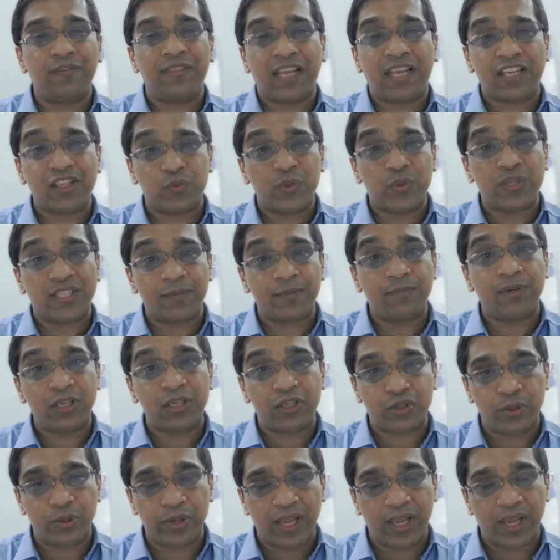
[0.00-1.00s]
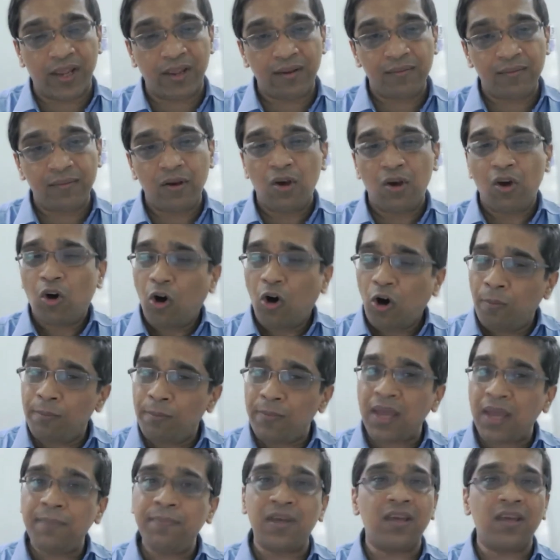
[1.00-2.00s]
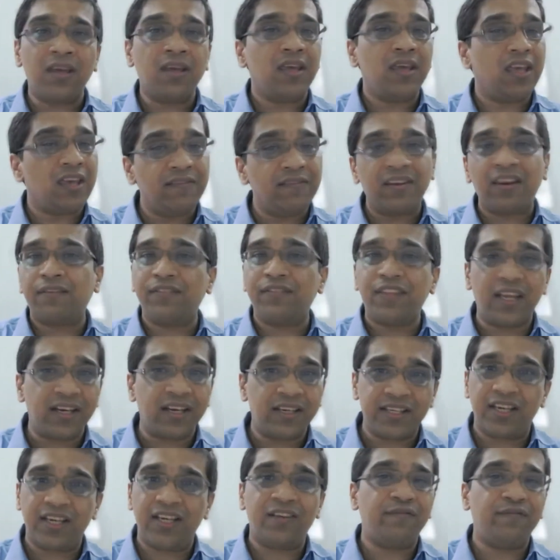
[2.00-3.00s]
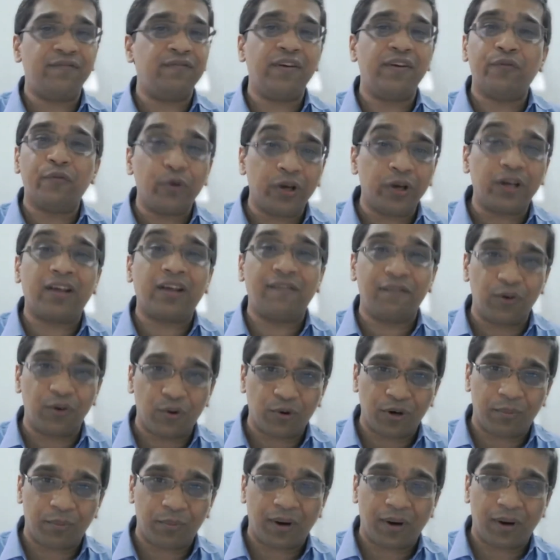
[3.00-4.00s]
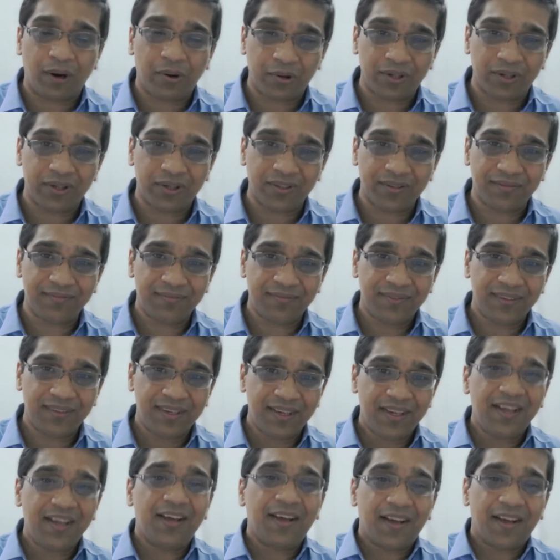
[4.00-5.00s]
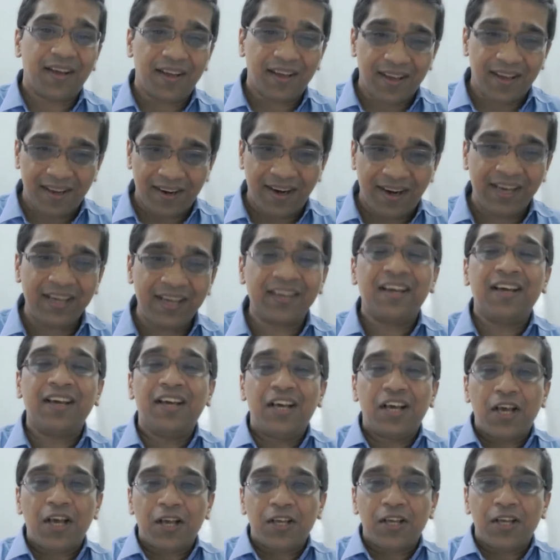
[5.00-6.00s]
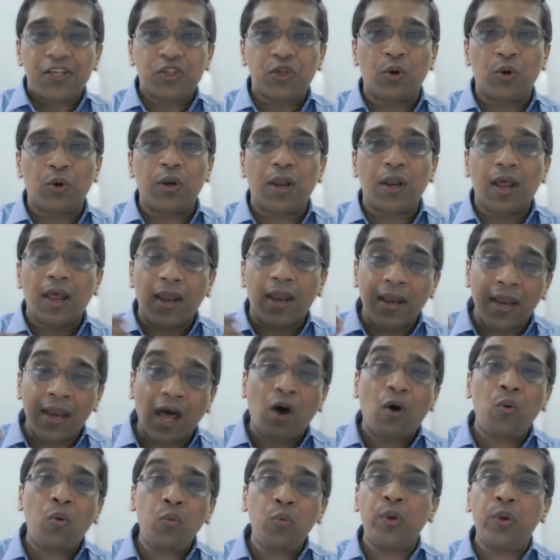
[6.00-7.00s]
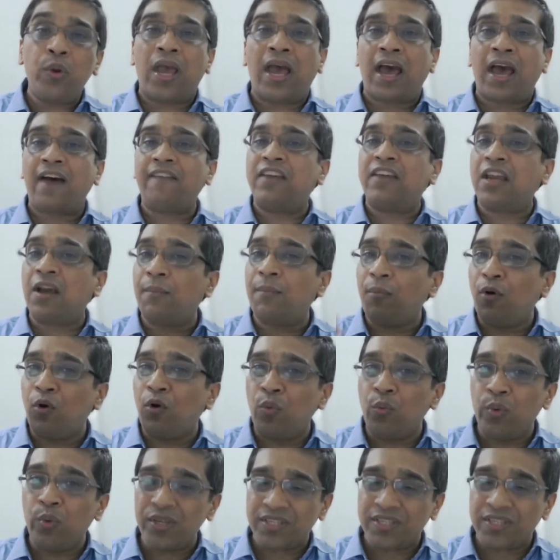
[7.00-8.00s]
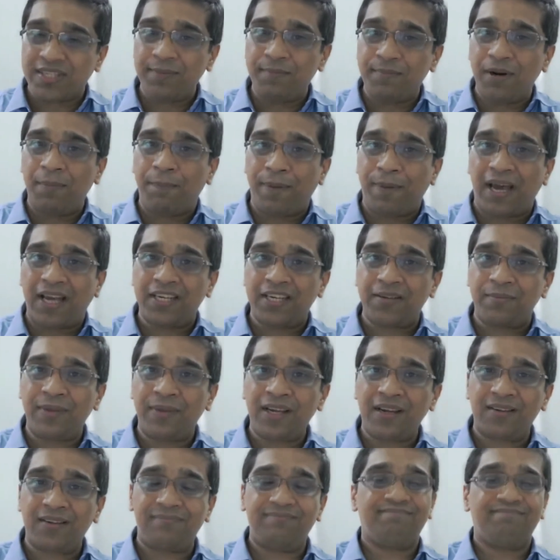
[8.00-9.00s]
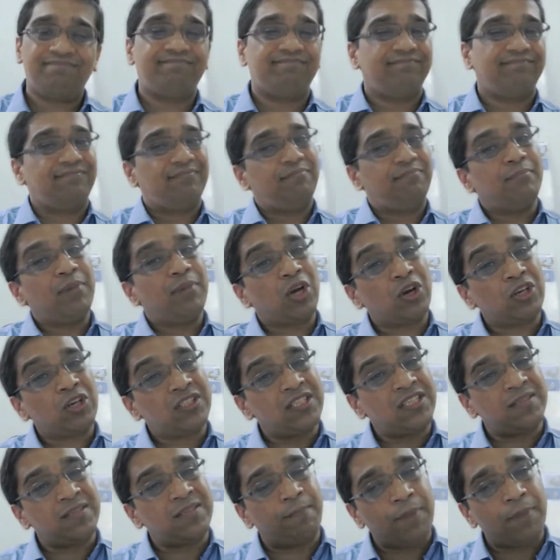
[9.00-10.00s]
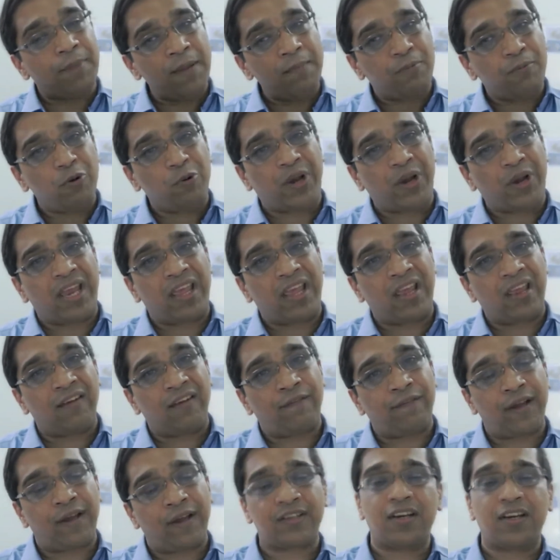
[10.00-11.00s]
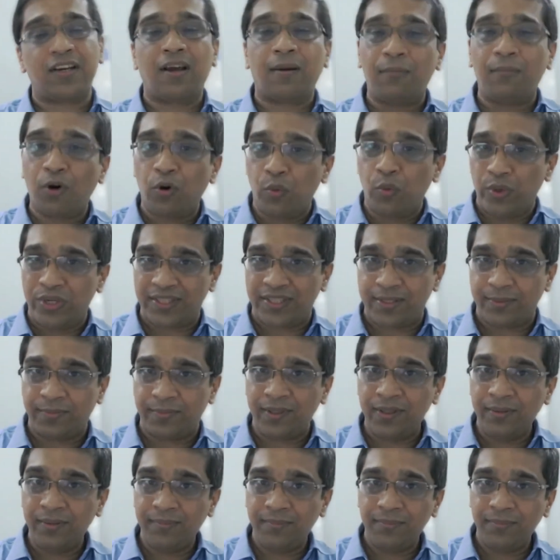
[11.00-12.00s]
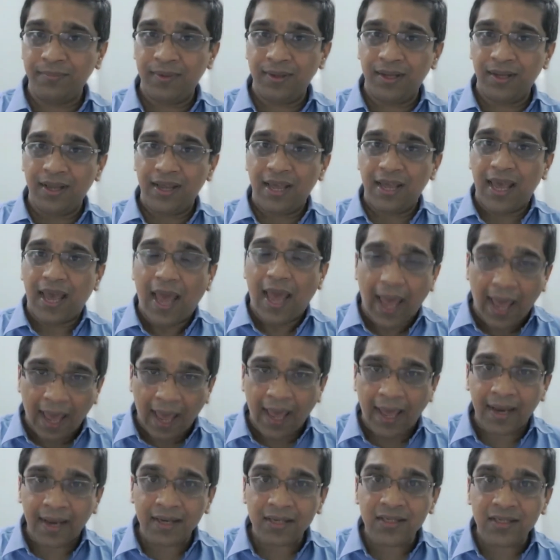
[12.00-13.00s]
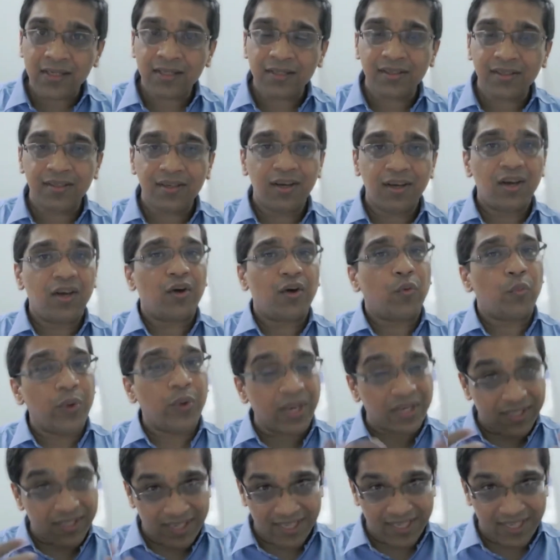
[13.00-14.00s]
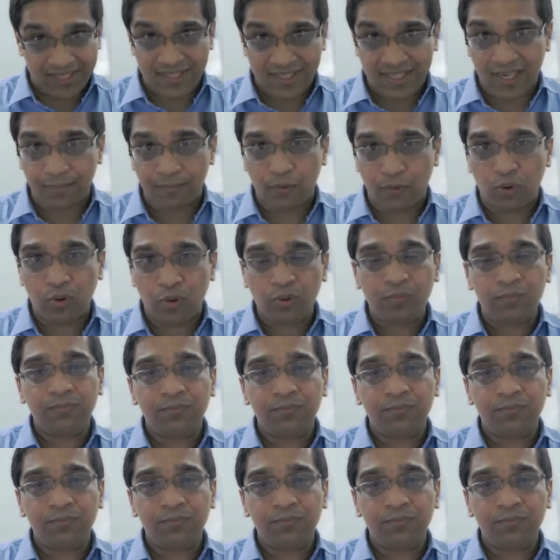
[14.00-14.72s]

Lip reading: is visible today, or maybe even if they did, we wouldn't have known about it, right? So now we're having a more visible pandemic, because if the people who are getting infected are more visible, and we are testing more.